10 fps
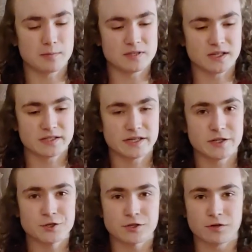I'm
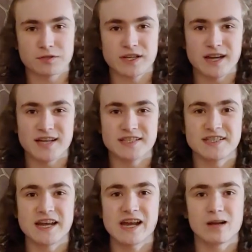16 years old, and
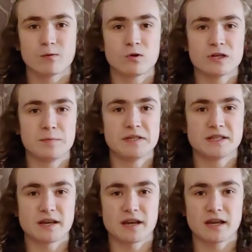today I'm going to be
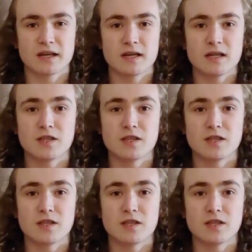singing